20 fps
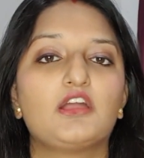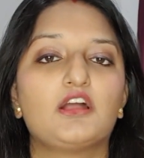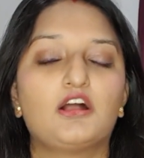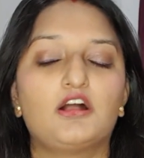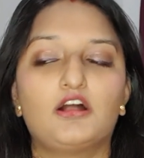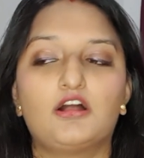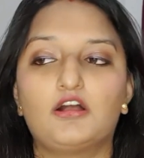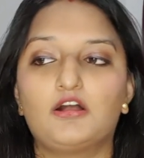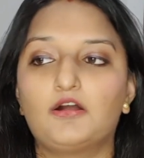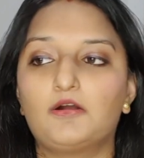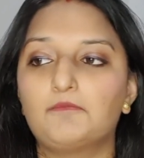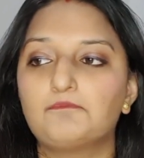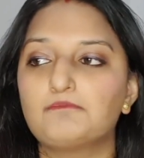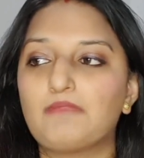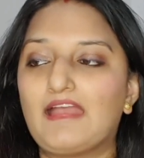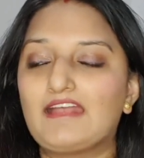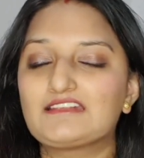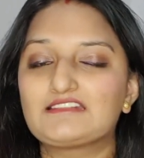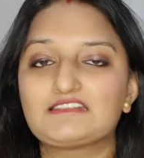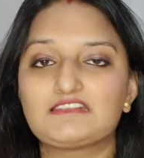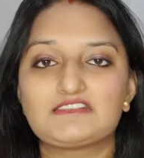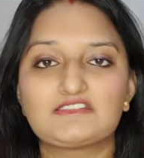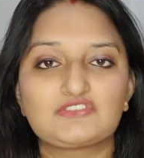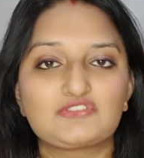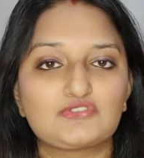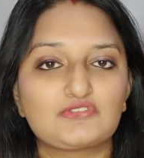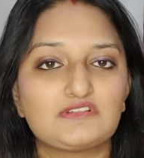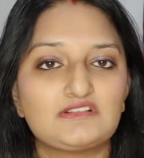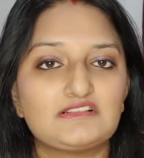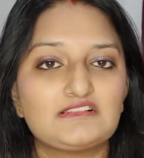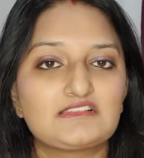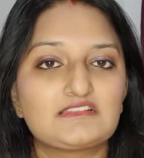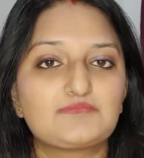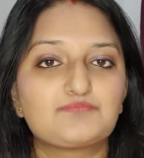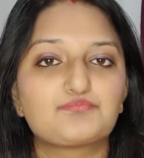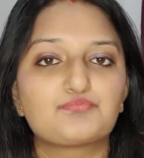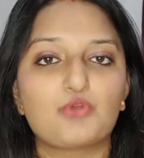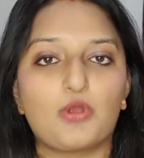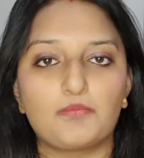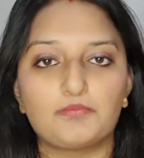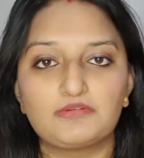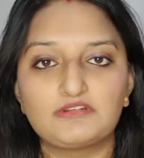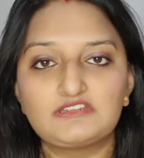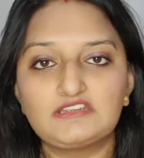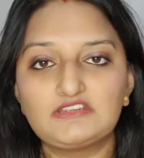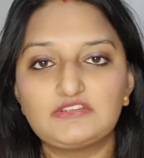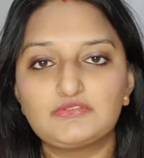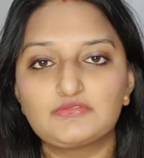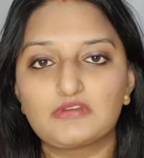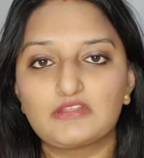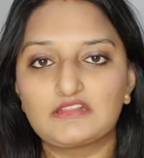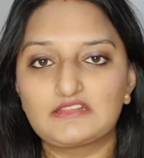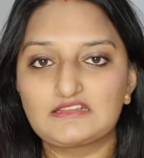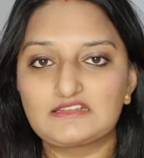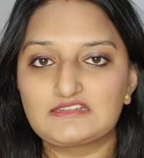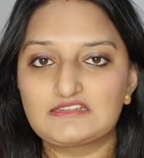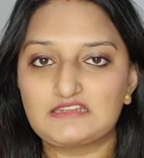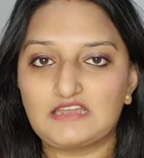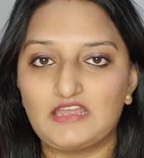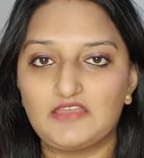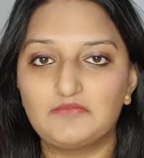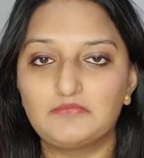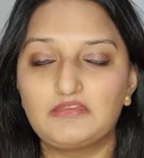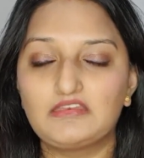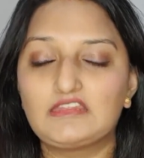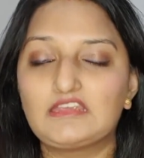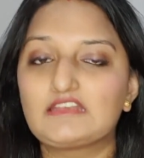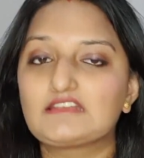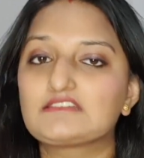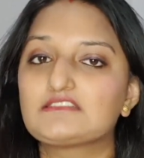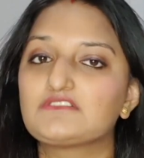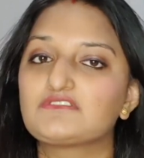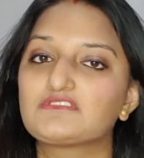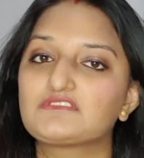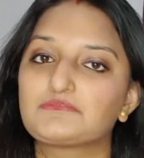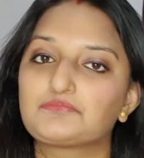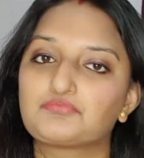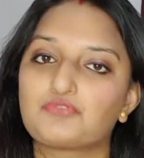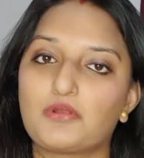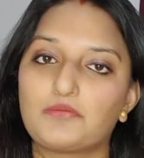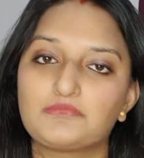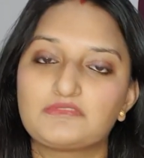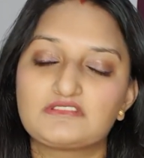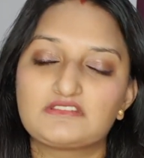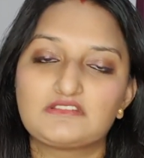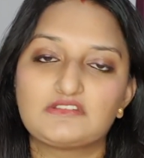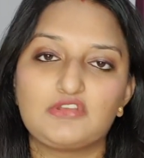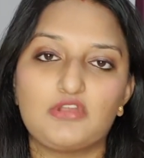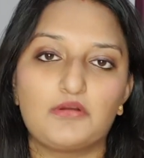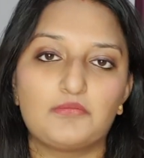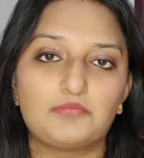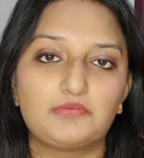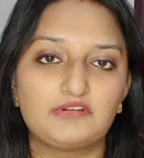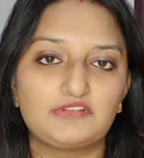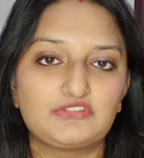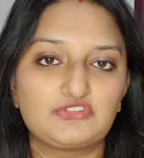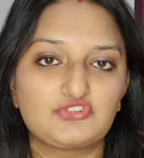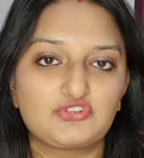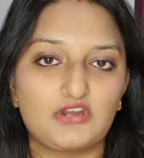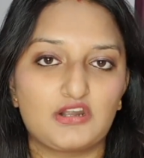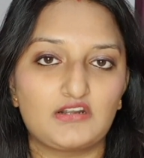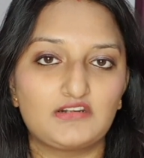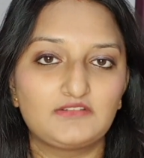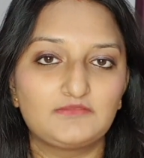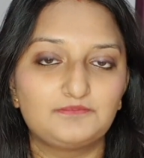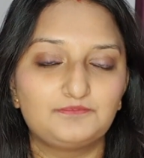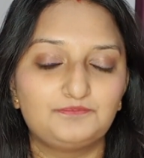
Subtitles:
ancestral property during this time in case there is a promise in your birth chart.